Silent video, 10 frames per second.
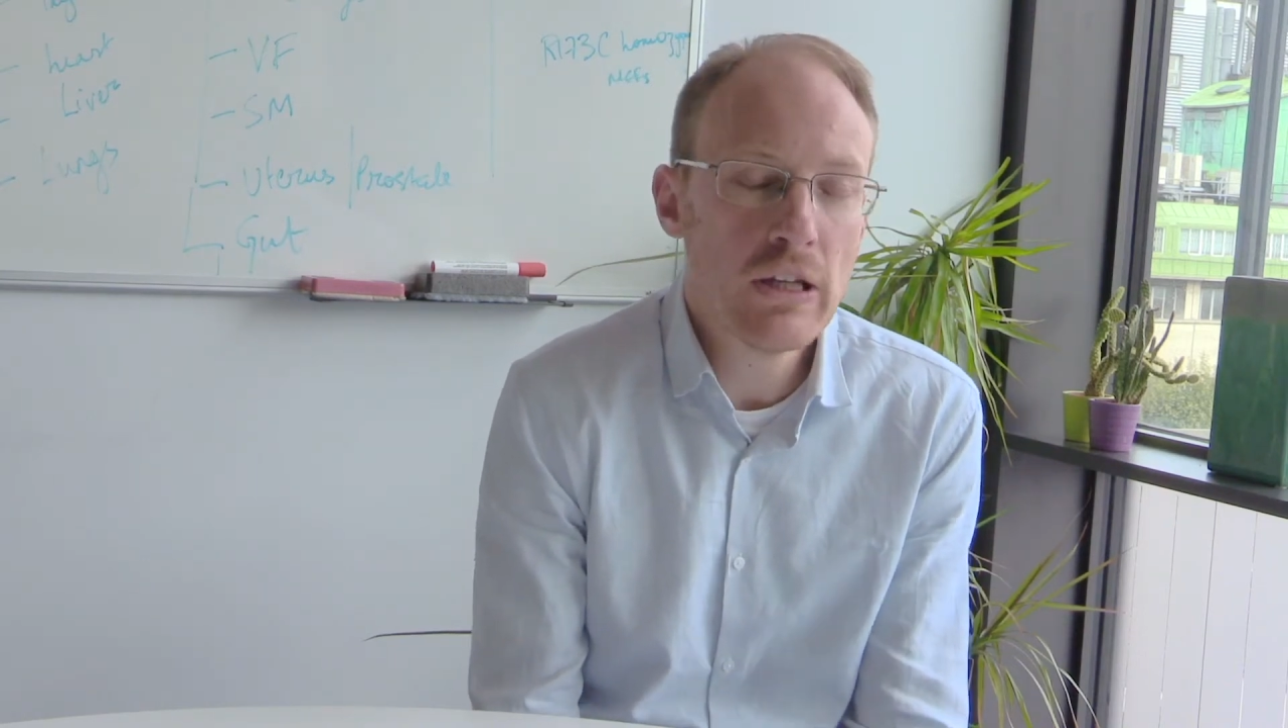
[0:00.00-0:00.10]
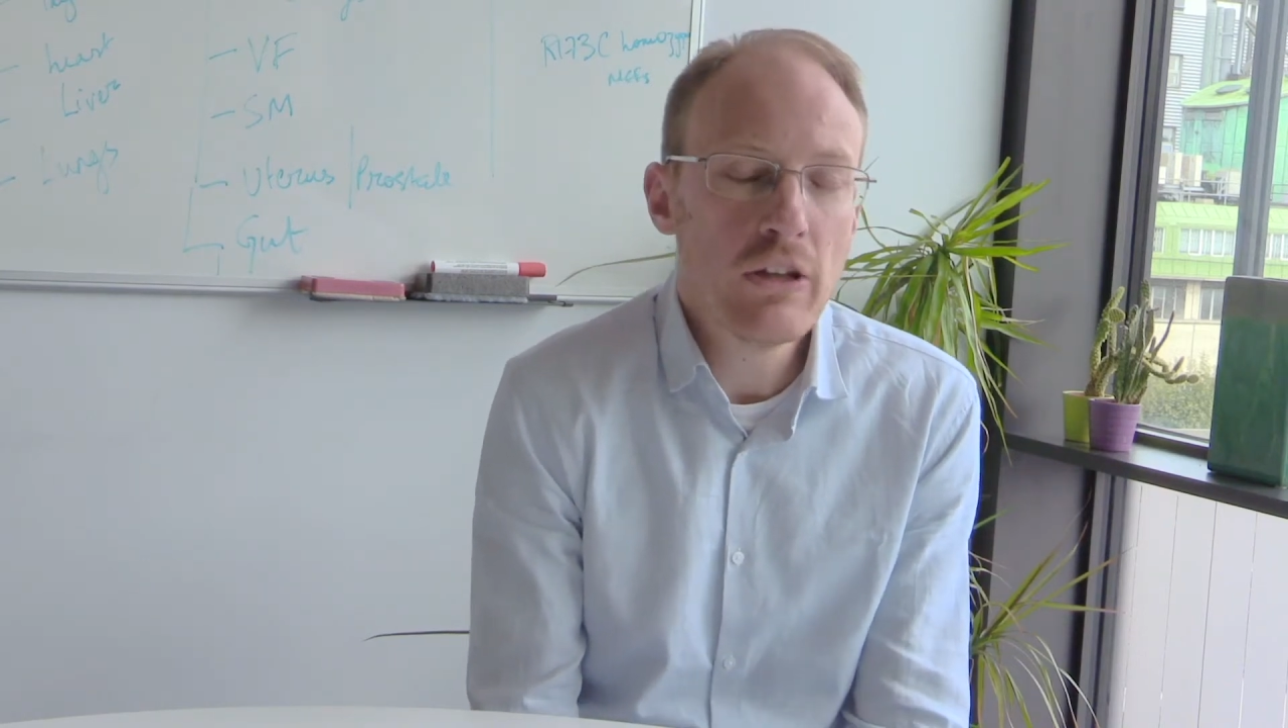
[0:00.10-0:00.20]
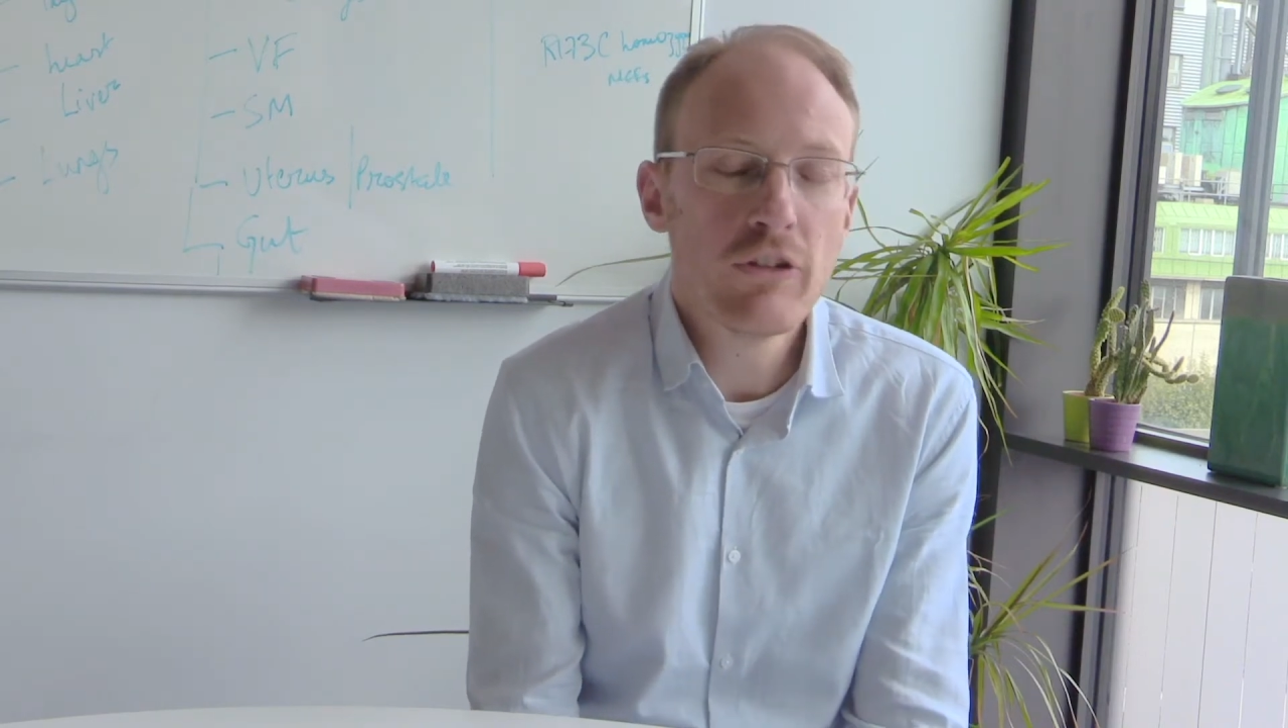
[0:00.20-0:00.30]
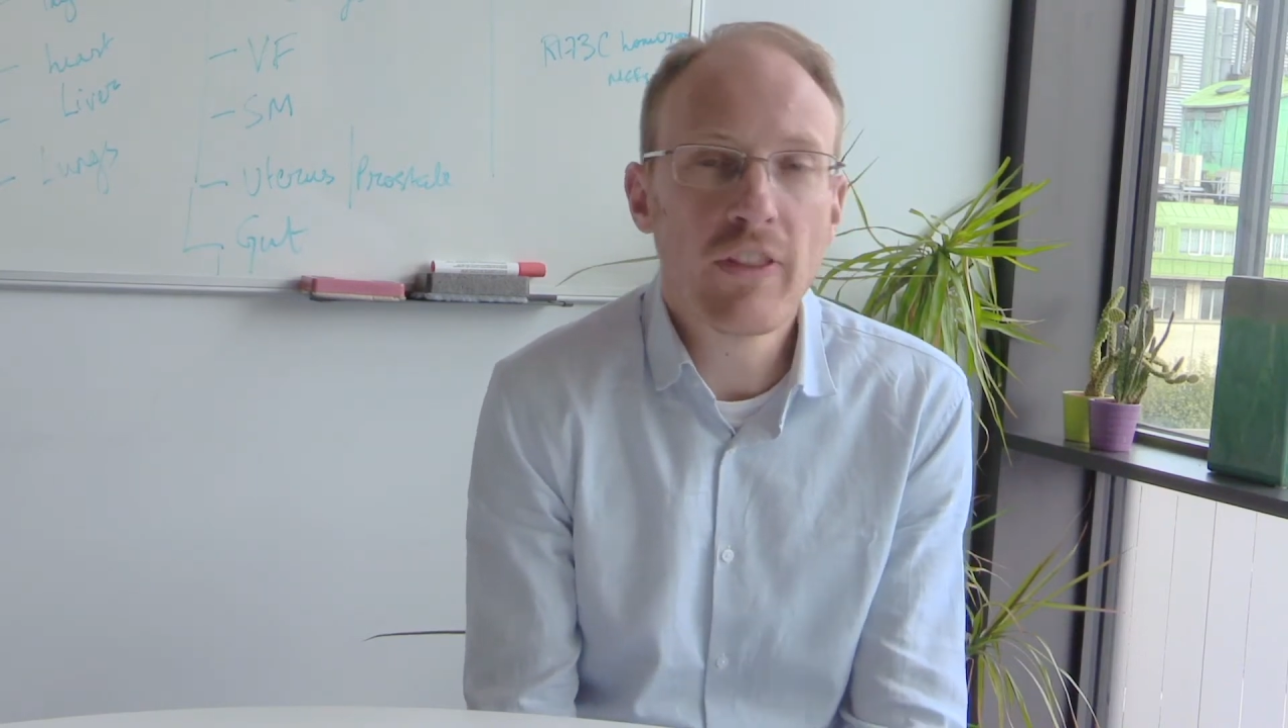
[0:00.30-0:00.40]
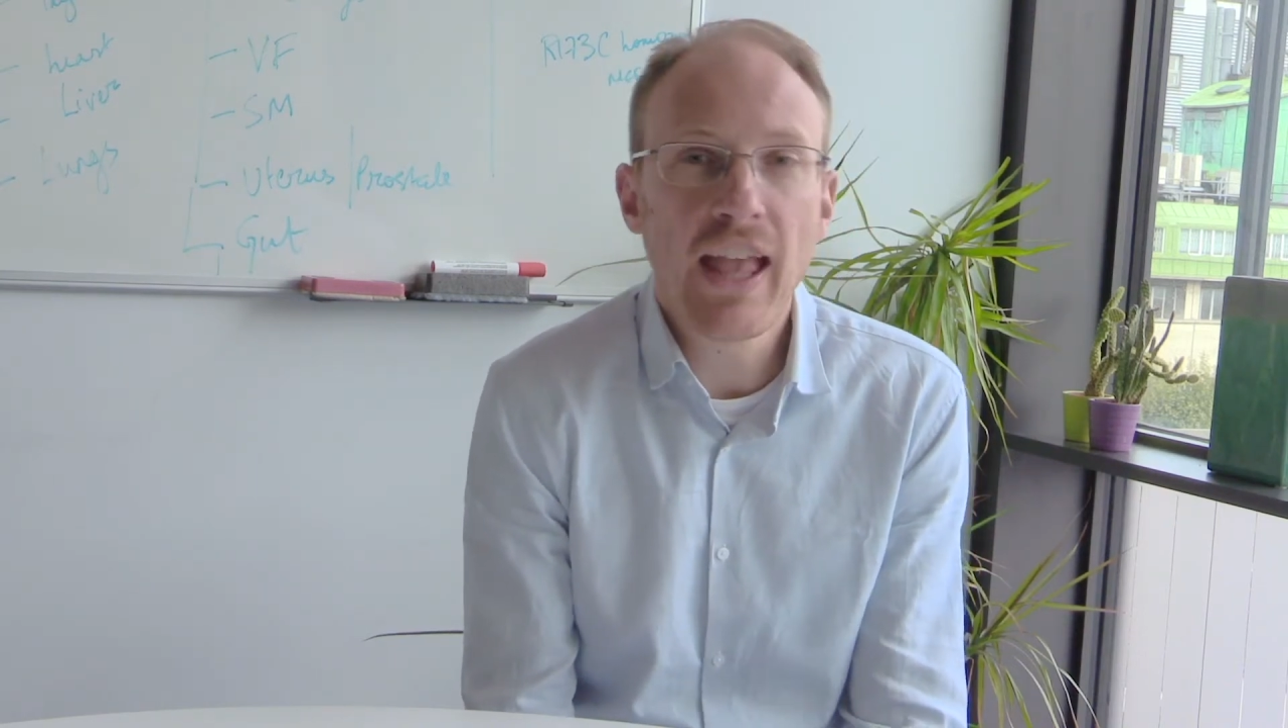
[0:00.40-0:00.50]

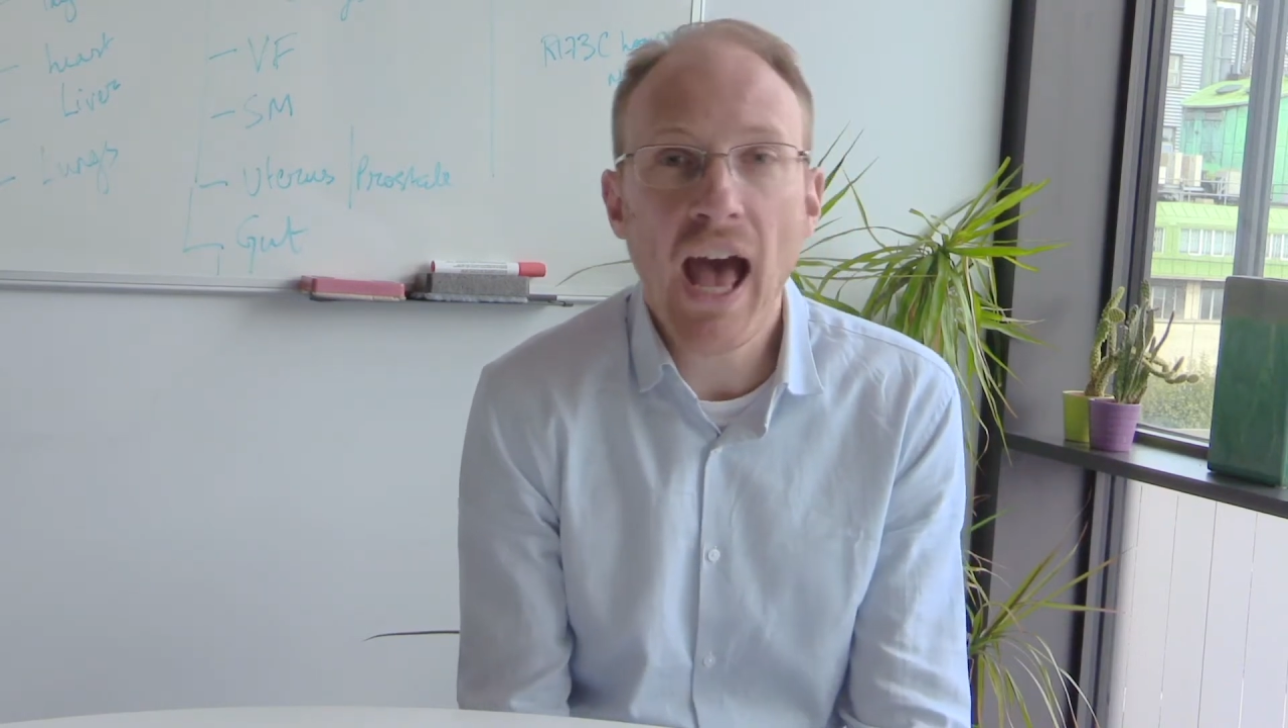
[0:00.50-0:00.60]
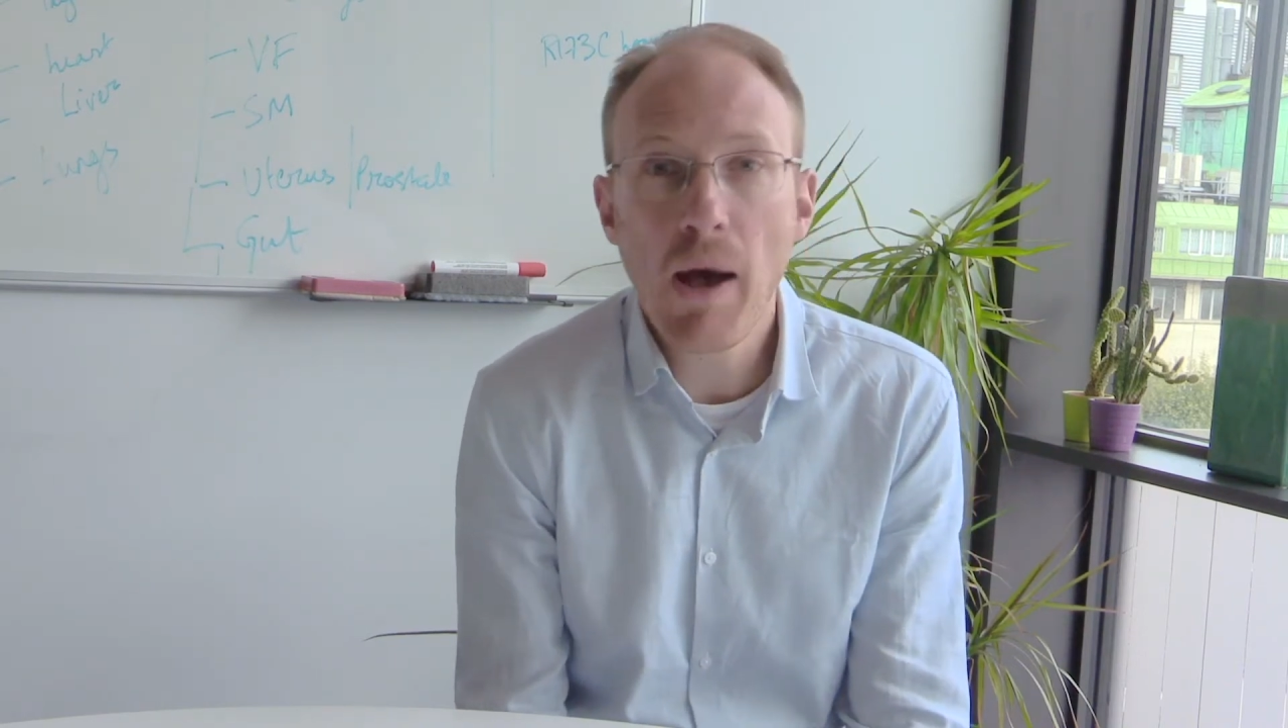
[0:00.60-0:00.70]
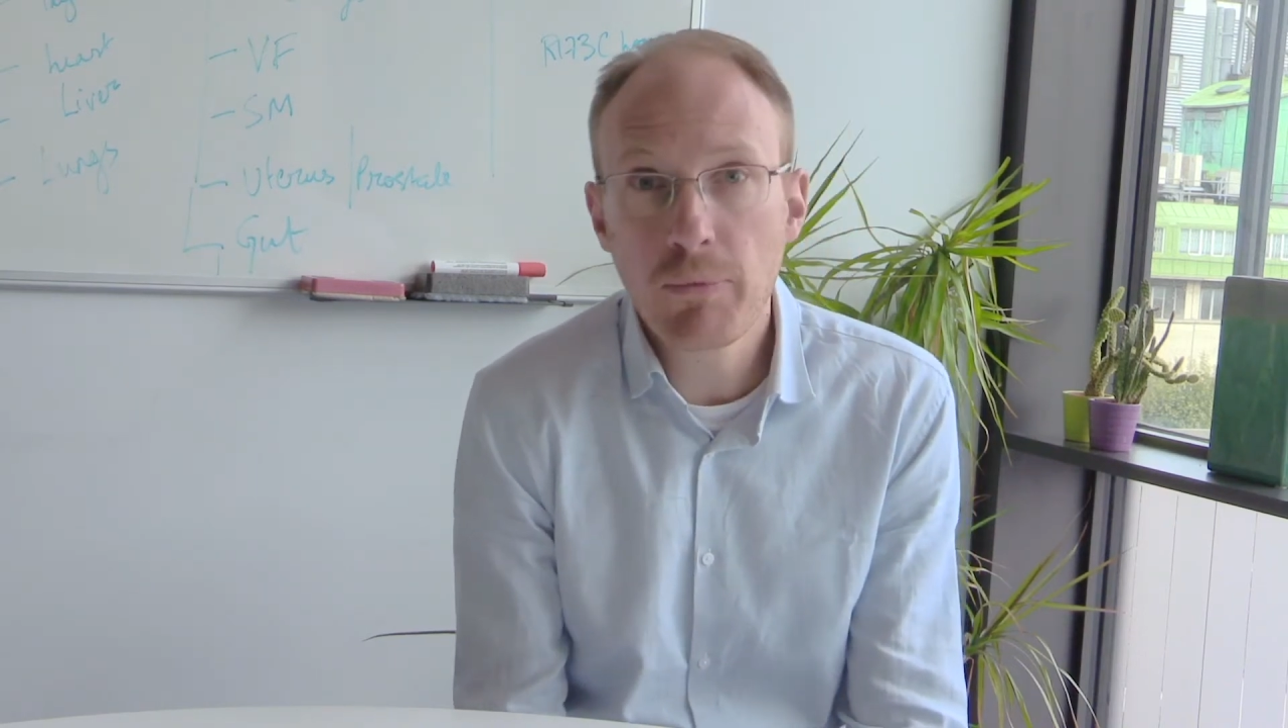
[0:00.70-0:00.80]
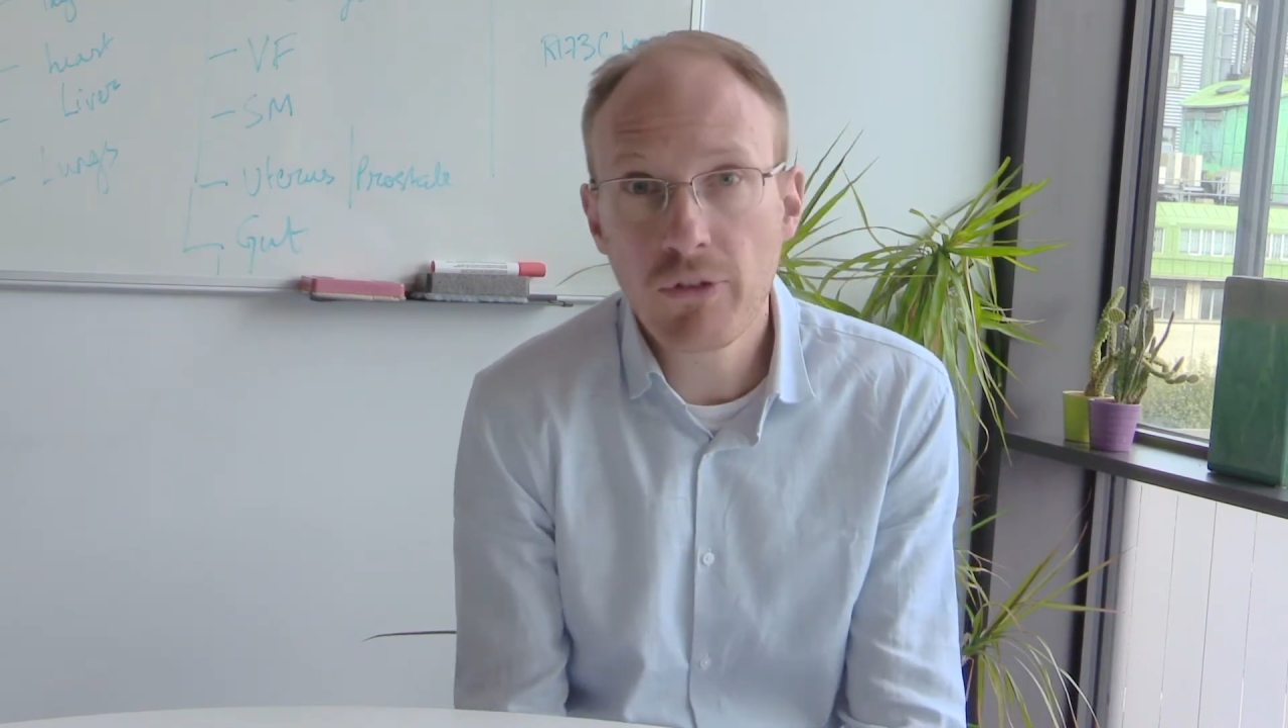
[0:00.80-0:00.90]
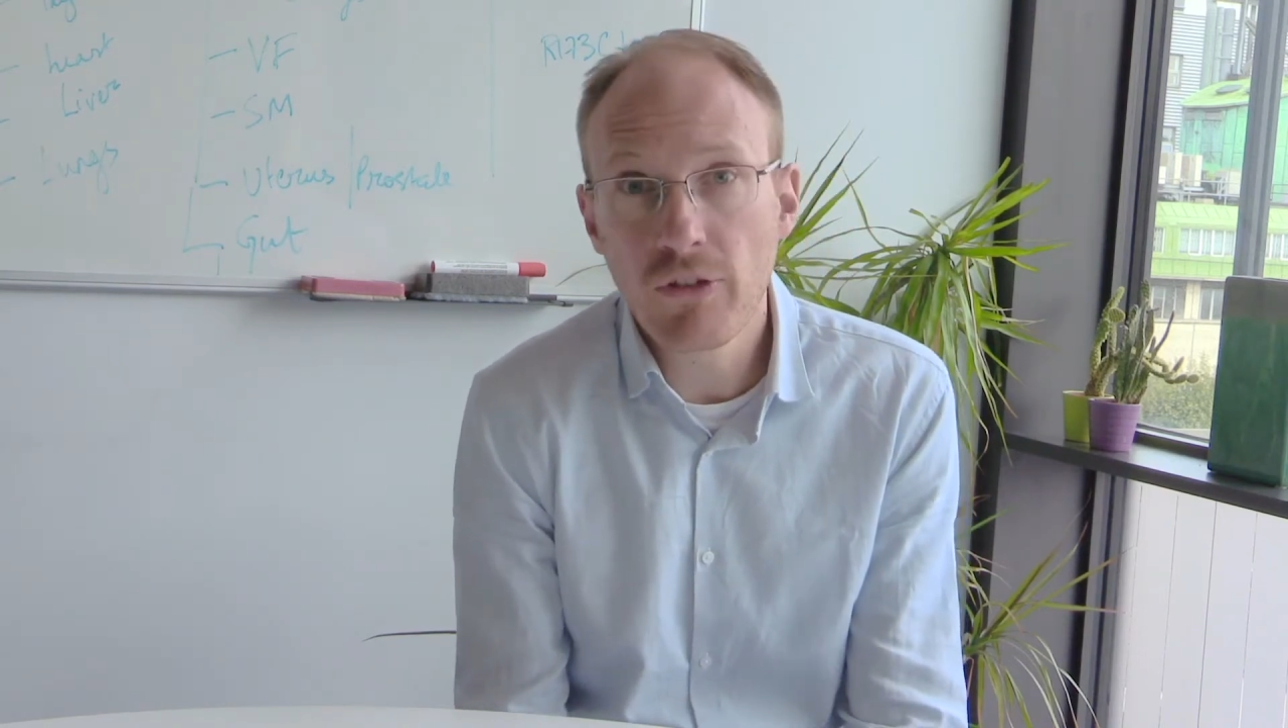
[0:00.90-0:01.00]
So in the
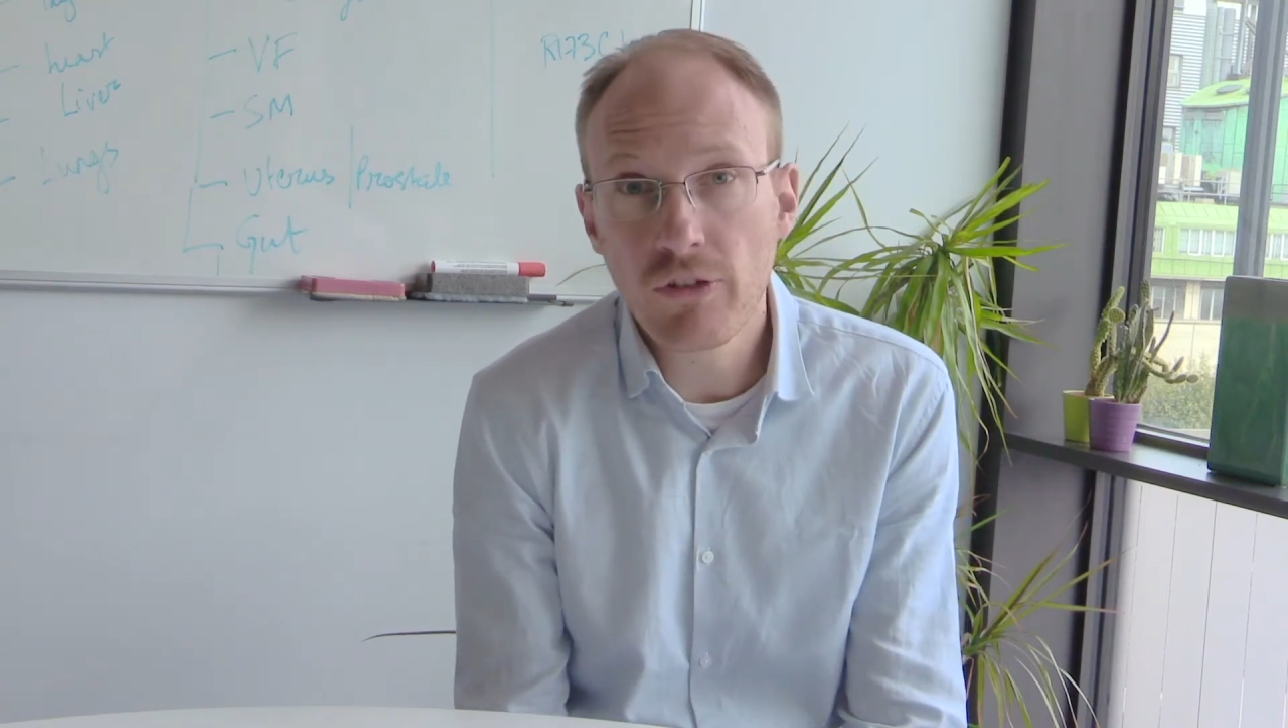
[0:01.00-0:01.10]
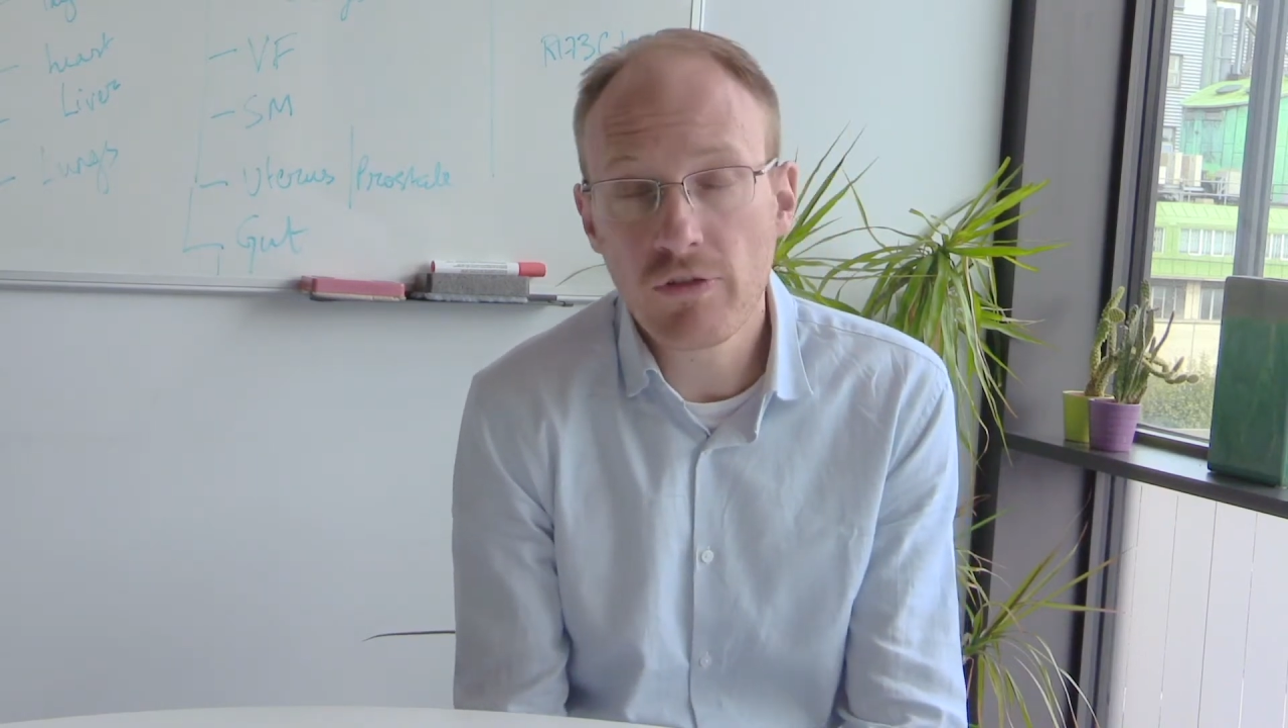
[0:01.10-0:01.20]
absence